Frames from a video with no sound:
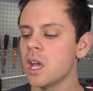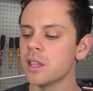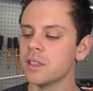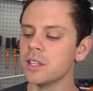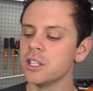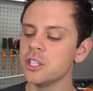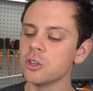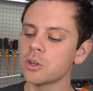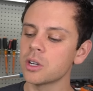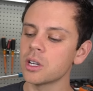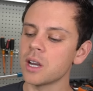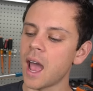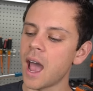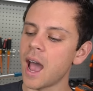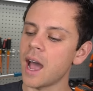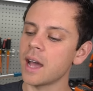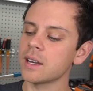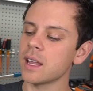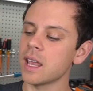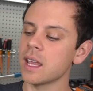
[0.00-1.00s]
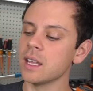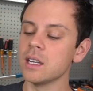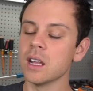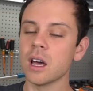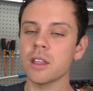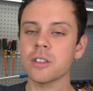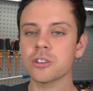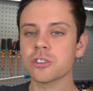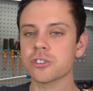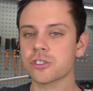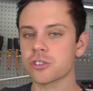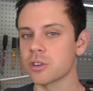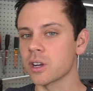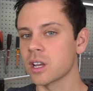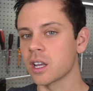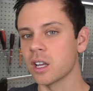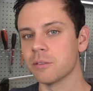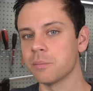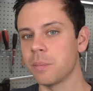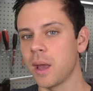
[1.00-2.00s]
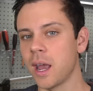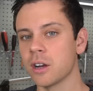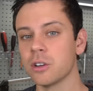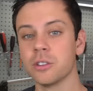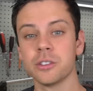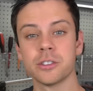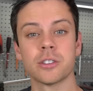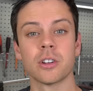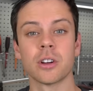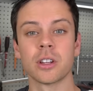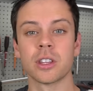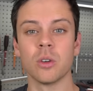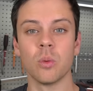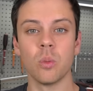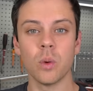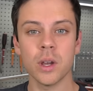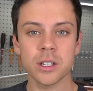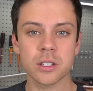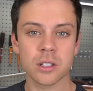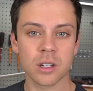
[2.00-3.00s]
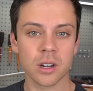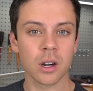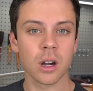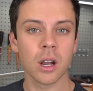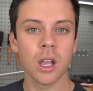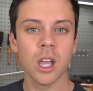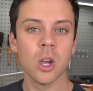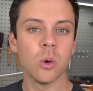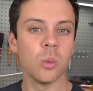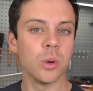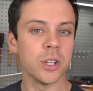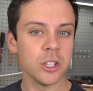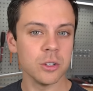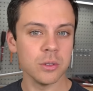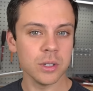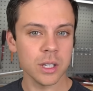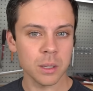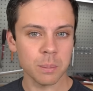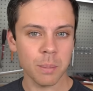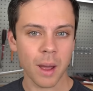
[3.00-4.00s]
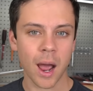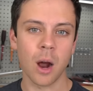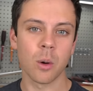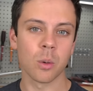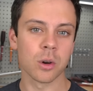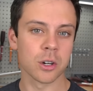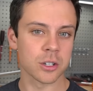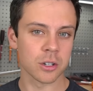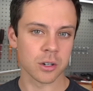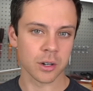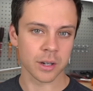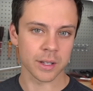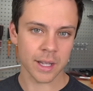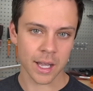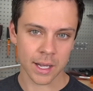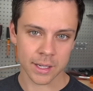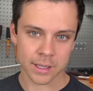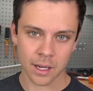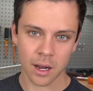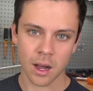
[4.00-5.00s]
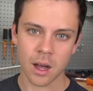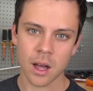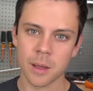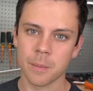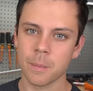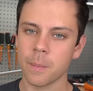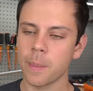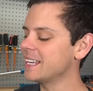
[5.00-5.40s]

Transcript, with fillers: Then you could add Add another string of panels during the winter when you need power during that time.